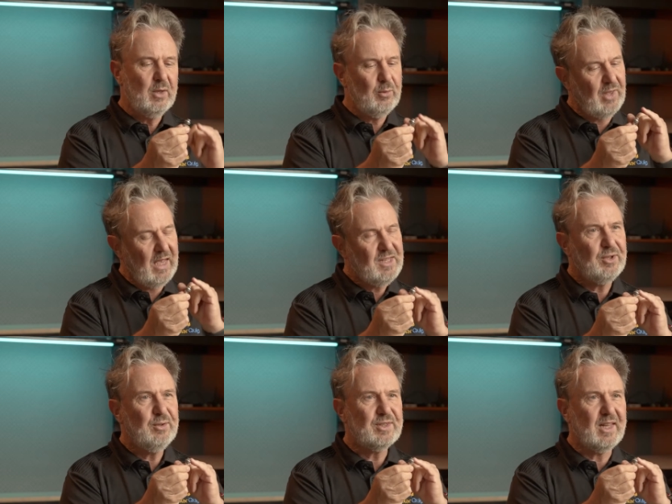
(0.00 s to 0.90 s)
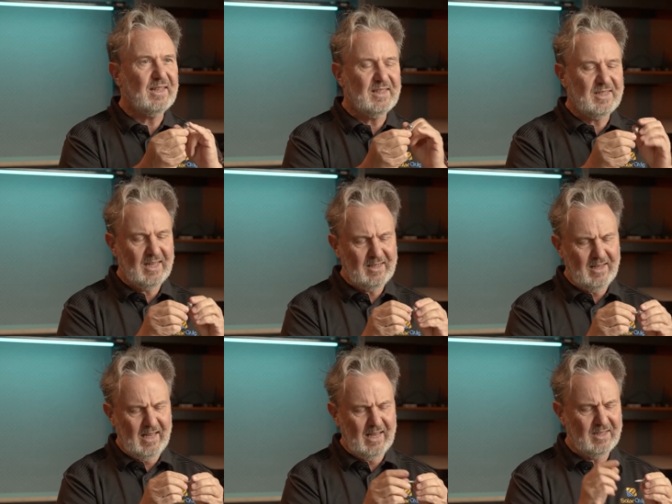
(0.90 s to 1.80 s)
with A2 stainless
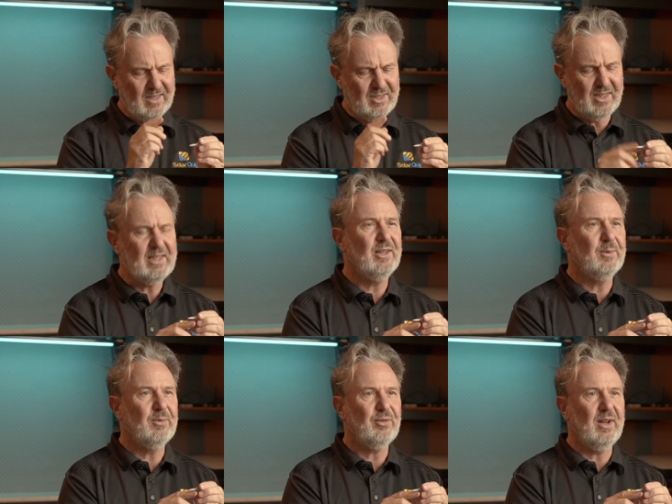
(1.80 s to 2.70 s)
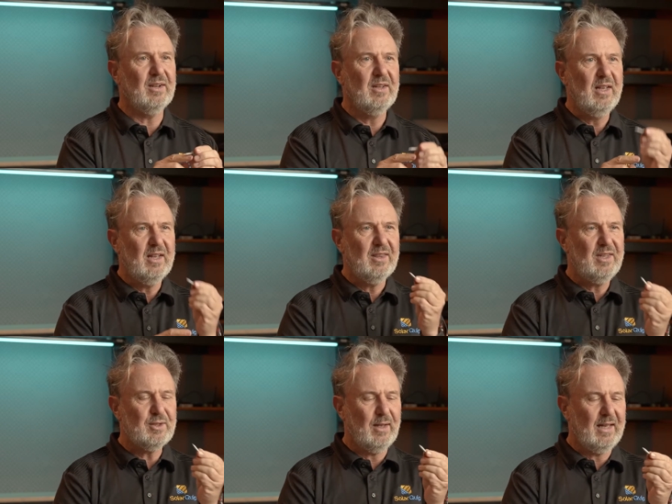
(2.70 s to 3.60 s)
head and zinc loom thread.
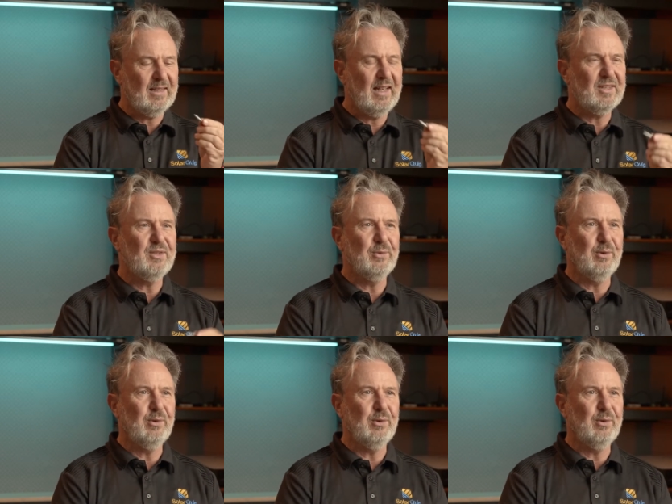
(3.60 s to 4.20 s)
These will outlast your